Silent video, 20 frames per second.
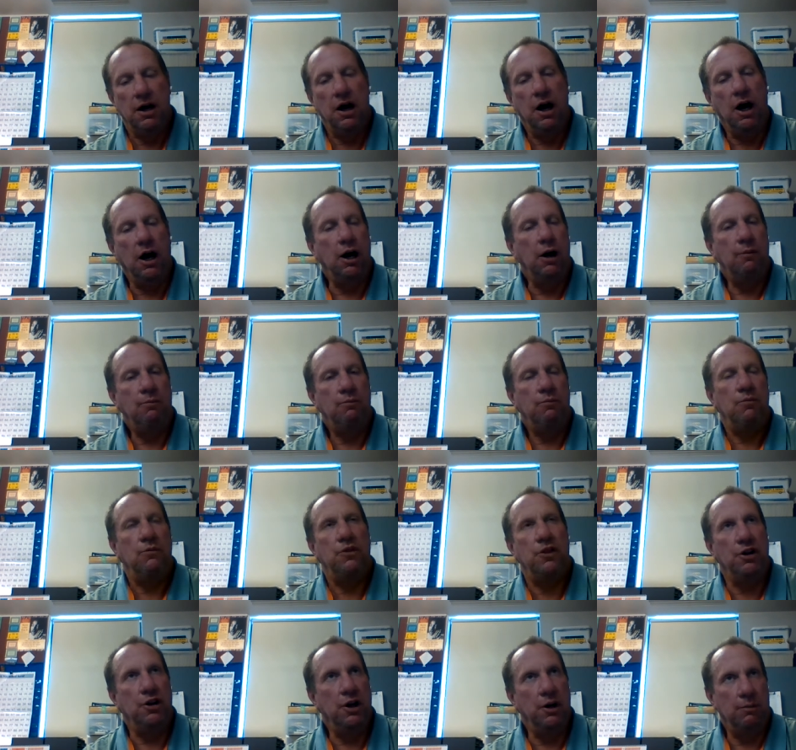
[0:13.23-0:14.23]
Um,
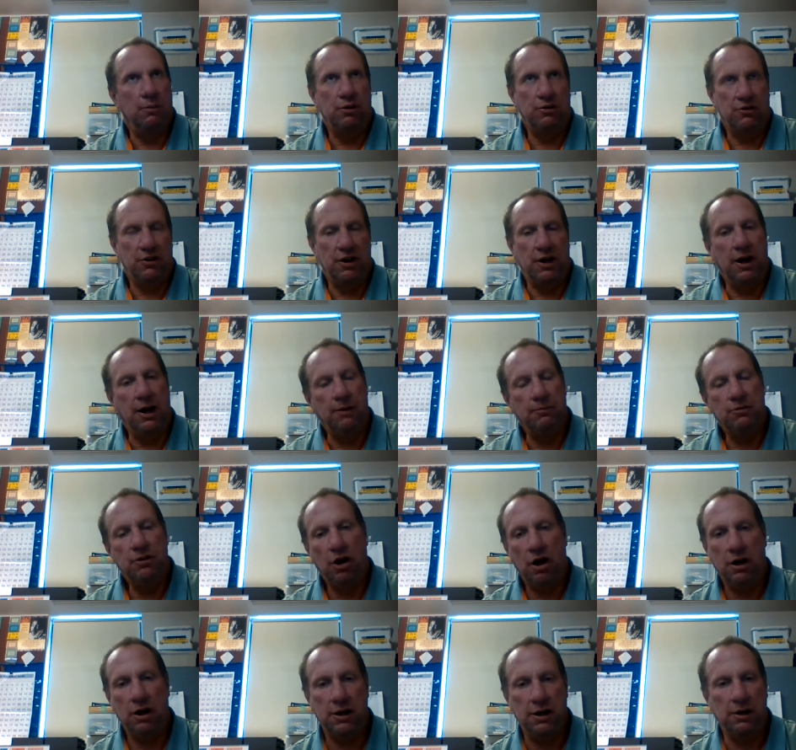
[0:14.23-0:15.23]
the numbers that I'm
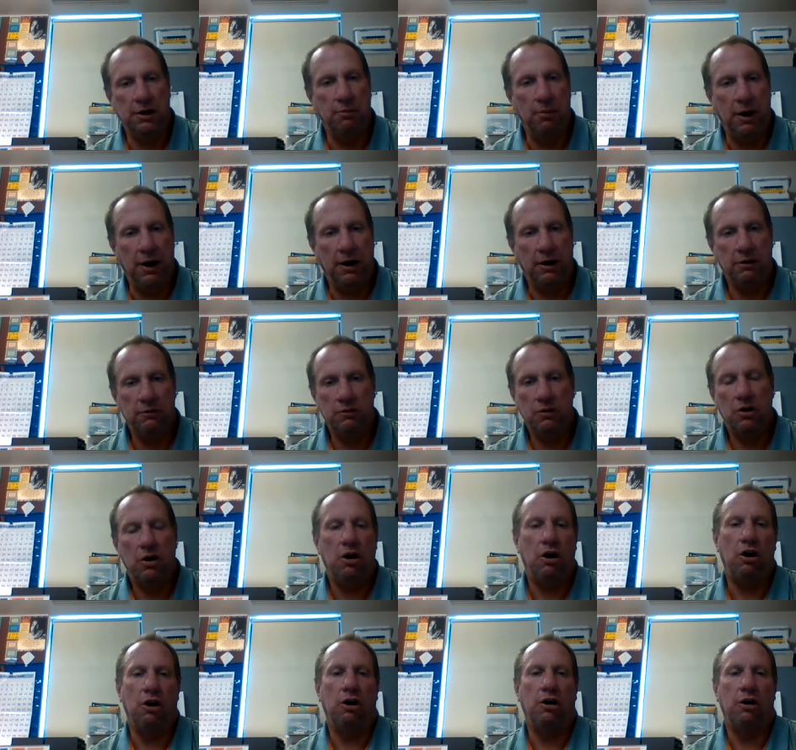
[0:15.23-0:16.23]
talking about
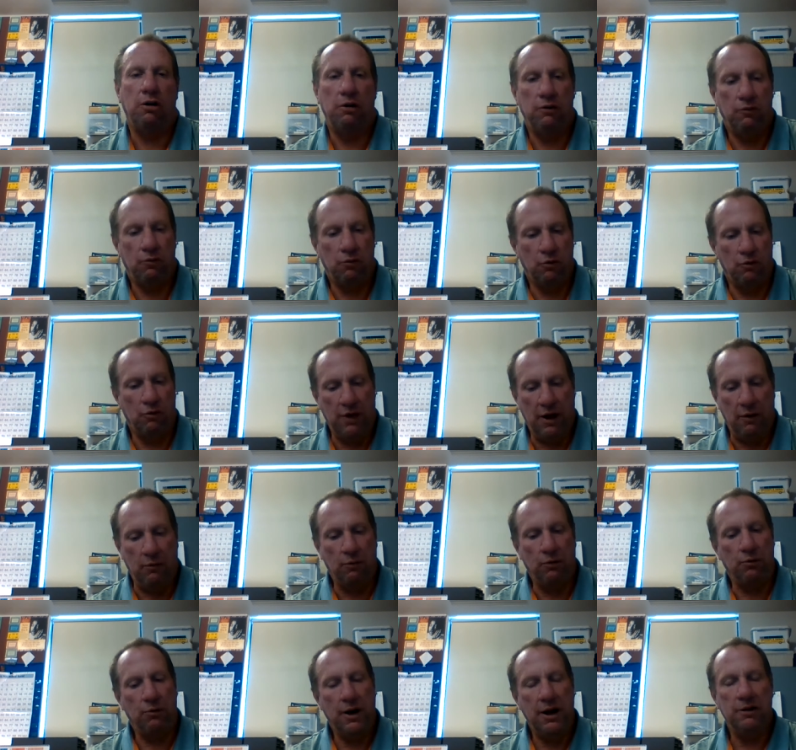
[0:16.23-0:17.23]
are that
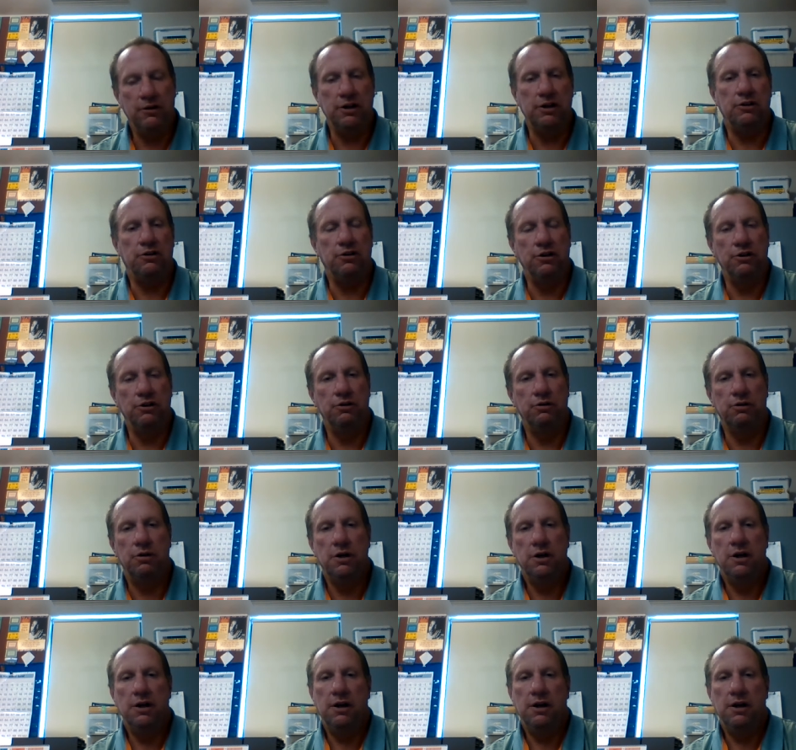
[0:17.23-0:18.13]
we're rounding to,